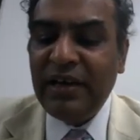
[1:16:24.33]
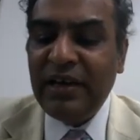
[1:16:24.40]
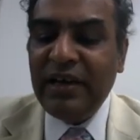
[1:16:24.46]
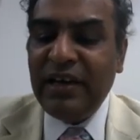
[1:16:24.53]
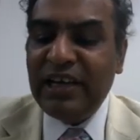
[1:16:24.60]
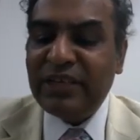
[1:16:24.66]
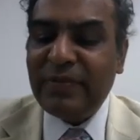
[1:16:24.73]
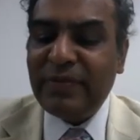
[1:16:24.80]

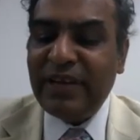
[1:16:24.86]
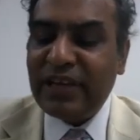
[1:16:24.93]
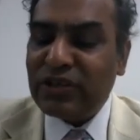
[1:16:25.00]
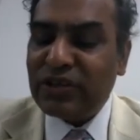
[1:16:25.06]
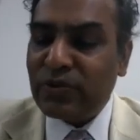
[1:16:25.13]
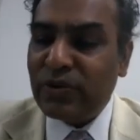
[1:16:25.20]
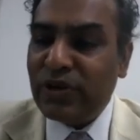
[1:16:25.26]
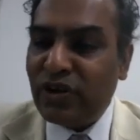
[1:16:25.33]
He's been a
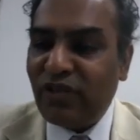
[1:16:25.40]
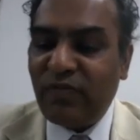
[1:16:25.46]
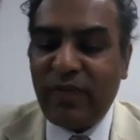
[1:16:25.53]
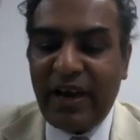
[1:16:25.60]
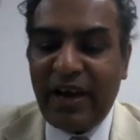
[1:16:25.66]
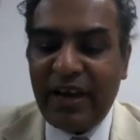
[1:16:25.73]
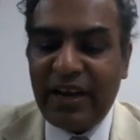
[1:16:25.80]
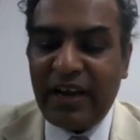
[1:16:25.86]
student of
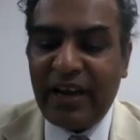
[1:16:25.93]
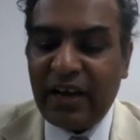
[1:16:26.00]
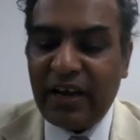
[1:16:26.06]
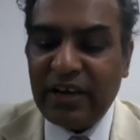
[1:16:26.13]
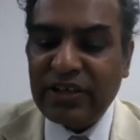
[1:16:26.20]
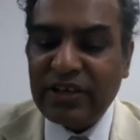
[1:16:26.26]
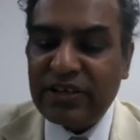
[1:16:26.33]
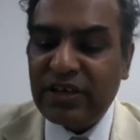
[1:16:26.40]
mine in our
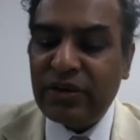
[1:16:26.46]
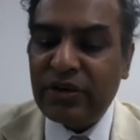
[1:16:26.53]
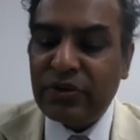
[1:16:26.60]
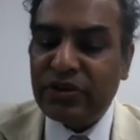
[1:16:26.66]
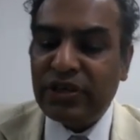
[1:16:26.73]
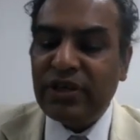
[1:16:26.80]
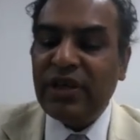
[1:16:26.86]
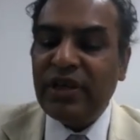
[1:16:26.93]

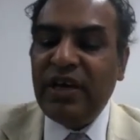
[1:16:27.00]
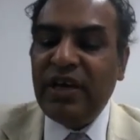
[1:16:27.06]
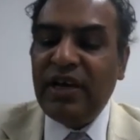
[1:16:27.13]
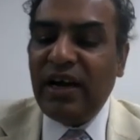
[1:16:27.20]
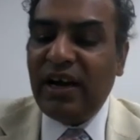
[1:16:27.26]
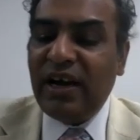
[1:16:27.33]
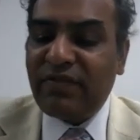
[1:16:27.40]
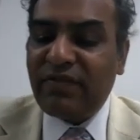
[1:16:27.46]
institution
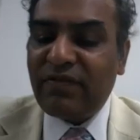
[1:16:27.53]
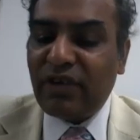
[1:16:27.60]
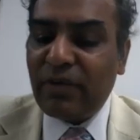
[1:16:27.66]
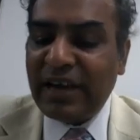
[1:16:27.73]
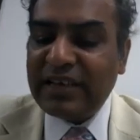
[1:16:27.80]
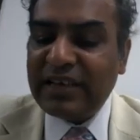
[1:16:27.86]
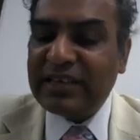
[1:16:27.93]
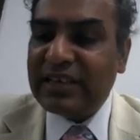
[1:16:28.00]
from
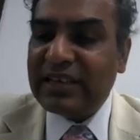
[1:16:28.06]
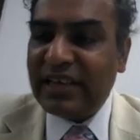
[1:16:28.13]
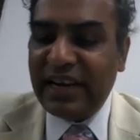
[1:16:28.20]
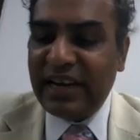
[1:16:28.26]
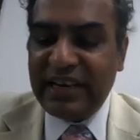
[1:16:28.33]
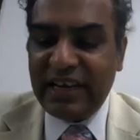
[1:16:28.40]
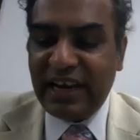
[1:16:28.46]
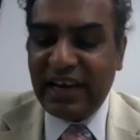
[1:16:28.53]

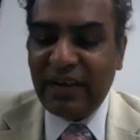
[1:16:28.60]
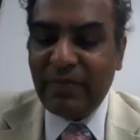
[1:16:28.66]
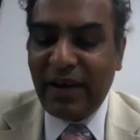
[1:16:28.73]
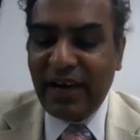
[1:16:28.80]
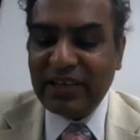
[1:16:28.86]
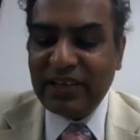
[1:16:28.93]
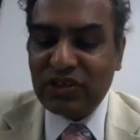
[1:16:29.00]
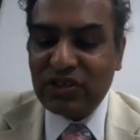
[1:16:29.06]
96-98
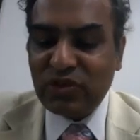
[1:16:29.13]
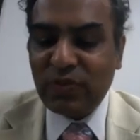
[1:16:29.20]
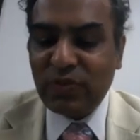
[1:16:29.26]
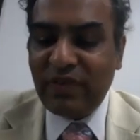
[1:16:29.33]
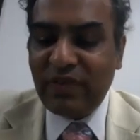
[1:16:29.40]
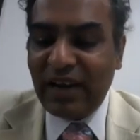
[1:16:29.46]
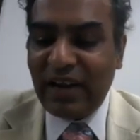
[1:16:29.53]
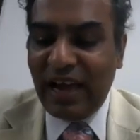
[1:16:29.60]
batch. So we
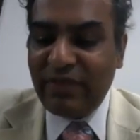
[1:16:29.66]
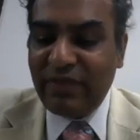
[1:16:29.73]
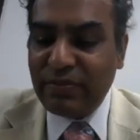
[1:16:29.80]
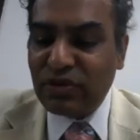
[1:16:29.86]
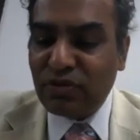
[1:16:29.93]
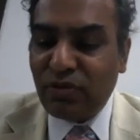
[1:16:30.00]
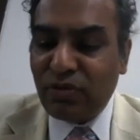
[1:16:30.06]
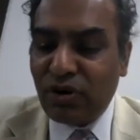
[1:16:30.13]
will have him
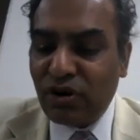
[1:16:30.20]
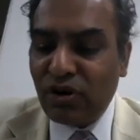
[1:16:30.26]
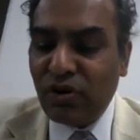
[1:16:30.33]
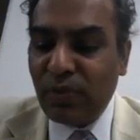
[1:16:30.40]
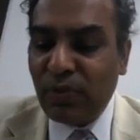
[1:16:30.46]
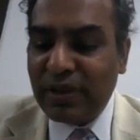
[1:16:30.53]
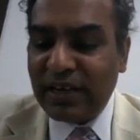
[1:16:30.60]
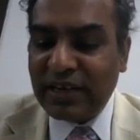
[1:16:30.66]
tomorrow
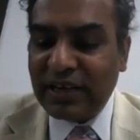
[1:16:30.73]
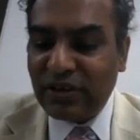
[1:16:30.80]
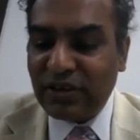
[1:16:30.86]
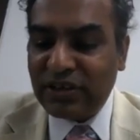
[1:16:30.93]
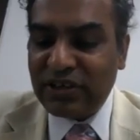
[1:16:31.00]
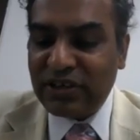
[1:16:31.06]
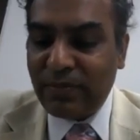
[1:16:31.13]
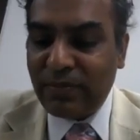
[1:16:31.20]
with us on the
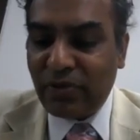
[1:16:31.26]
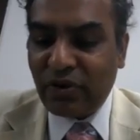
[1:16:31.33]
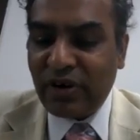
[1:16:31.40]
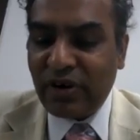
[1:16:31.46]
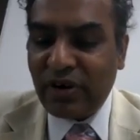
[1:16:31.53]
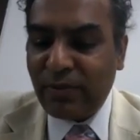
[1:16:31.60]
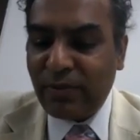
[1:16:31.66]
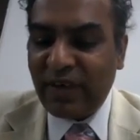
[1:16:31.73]
same
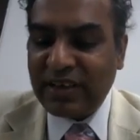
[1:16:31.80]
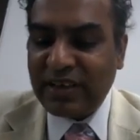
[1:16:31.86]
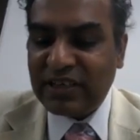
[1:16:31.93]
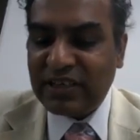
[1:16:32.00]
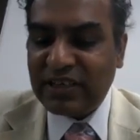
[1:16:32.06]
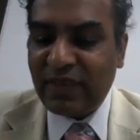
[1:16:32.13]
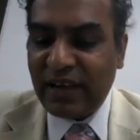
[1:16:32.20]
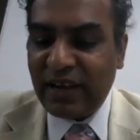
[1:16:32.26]
program of Essence
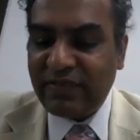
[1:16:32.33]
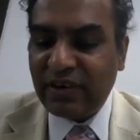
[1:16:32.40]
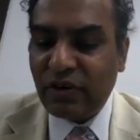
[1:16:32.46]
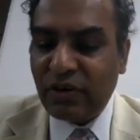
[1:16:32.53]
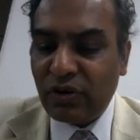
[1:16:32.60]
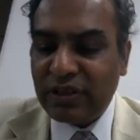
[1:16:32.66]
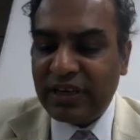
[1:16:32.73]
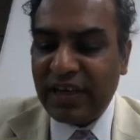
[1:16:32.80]
of Life and
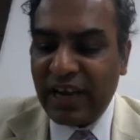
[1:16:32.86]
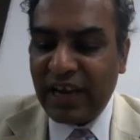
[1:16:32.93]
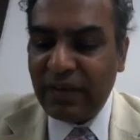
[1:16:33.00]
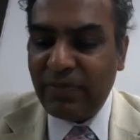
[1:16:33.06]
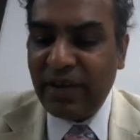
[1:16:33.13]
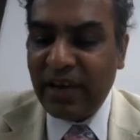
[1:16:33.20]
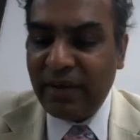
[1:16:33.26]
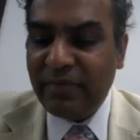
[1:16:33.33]
Growth at 9
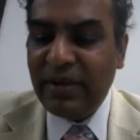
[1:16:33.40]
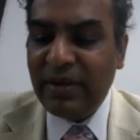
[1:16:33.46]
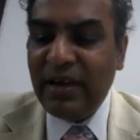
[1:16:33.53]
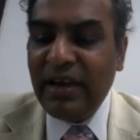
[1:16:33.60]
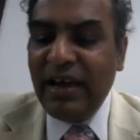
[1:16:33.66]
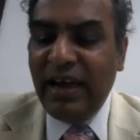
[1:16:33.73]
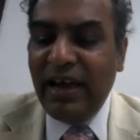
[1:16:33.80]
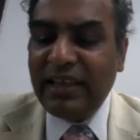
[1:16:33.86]
p.m.
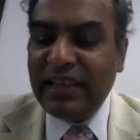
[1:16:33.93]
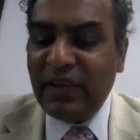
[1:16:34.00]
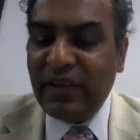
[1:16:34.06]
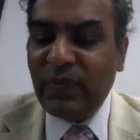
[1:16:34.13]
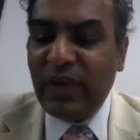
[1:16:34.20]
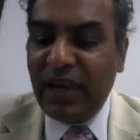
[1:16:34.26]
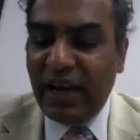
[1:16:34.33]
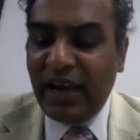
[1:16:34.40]
And then
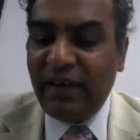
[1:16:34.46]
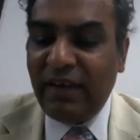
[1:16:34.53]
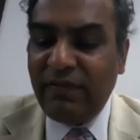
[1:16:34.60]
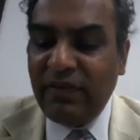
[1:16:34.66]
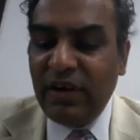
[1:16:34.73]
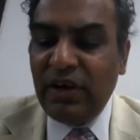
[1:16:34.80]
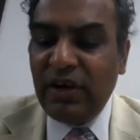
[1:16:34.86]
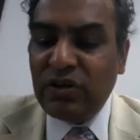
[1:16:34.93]
we have
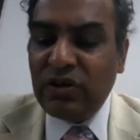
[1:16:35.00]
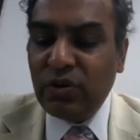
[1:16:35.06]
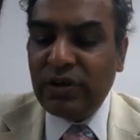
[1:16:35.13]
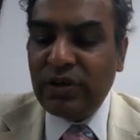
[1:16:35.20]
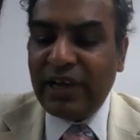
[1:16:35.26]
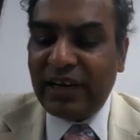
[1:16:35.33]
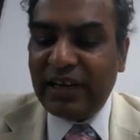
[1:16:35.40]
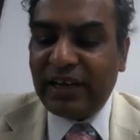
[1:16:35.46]
2
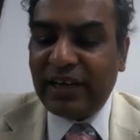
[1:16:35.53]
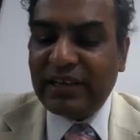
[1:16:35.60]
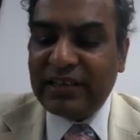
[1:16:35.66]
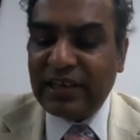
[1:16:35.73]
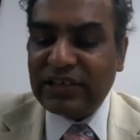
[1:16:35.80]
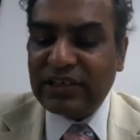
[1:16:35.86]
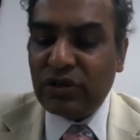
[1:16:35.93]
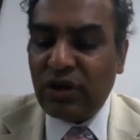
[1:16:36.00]
technical
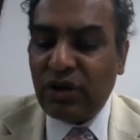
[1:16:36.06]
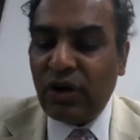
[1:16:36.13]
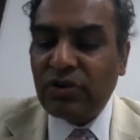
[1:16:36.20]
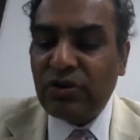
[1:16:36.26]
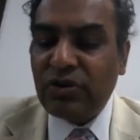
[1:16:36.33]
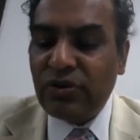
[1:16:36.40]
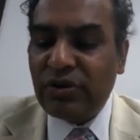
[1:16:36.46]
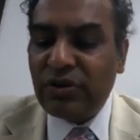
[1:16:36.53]
sessions on how to
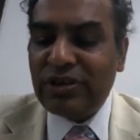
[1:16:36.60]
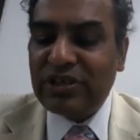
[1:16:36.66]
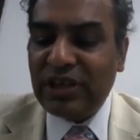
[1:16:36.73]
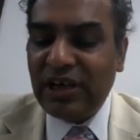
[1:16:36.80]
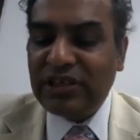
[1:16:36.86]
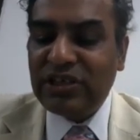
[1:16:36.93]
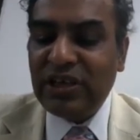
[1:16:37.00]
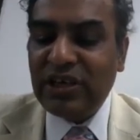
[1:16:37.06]
do
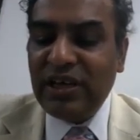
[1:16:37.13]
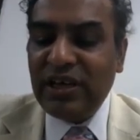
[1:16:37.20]
research.